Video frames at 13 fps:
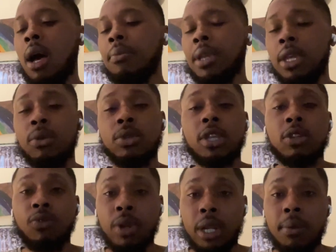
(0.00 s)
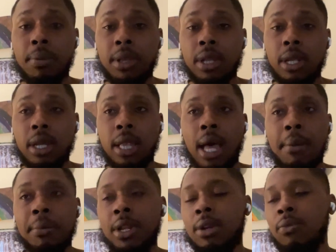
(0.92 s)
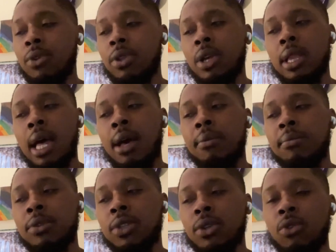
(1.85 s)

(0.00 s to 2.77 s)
They used his running ability a lot, but didn't really allow him to